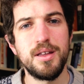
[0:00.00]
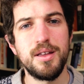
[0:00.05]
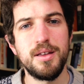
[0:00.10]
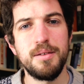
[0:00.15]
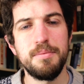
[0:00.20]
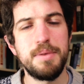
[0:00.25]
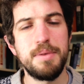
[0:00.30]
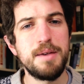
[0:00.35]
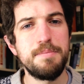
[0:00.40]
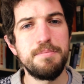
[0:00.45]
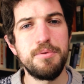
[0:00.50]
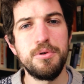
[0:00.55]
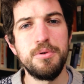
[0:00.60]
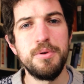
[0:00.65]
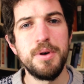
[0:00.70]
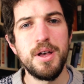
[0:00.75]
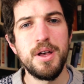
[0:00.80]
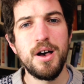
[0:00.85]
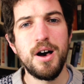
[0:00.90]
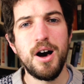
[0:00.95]
And
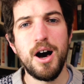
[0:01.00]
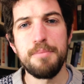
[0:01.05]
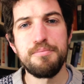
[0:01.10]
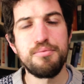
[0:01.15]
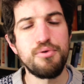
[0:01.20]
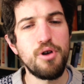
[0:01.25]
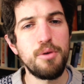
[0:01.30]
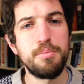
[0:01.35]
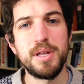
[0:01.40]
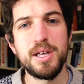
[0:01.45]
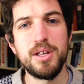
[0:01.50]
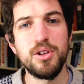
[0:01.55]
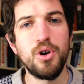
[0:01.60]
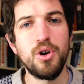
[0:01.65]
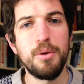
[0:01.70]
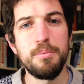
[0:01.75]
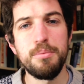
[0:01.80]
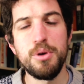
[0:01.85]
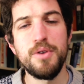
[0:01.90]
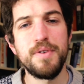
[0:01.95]
people are probably
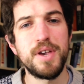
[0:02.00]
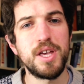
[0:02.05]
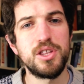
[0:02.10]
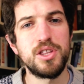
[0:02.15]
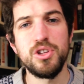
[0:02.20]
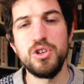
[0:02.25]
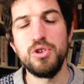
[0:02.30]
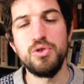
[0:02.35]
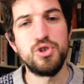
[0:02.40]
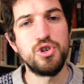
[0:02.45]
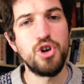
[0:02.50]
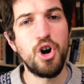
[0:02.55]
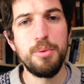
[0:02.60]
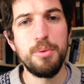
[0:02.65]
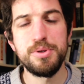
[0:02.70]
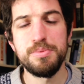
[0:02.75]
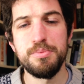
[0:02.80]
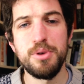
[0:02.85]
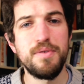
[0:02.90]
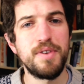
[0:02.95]
not moving into new
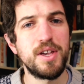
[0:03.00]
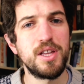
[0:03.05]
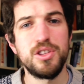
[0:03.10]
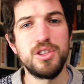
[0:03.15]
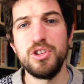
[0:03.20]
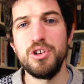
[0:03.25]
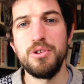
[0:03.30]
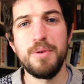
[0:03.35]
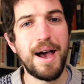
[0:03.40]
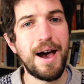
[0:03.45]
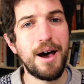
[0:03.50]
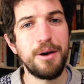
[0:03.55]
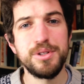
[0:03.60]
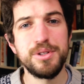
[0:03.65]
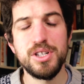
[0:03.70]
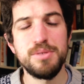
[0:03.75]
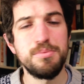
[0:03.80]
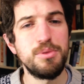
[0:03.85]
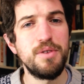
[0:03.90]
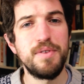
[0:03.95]
jobs, moving into new
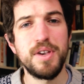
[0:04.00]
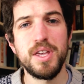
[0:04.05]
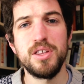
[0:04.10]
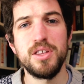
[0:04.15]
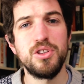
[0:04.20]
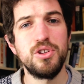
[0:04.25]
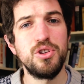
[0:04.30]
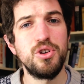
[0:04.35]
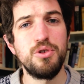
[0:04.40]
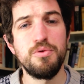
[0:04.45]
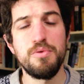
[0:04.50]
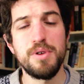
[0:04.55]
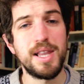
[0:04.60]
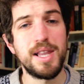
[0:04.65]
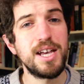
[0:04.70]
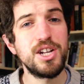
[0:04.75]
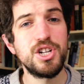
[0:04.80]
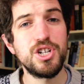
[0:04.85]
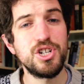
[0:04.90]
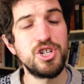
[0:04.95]
houses, moving into new
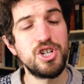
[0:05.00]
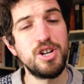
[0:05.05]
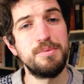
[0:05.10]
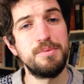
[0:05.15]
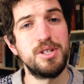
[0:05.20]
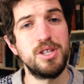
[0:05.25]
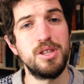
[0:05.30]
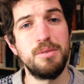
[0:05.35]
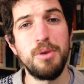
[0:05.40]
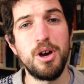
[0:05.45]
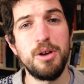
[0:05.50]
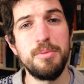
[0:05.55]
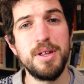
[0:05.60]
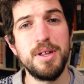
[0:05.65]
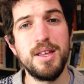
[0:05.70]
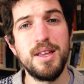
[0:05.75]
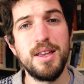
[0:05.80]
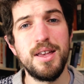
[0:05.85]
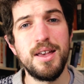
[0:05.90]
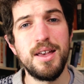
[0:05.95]
relationships at the moment.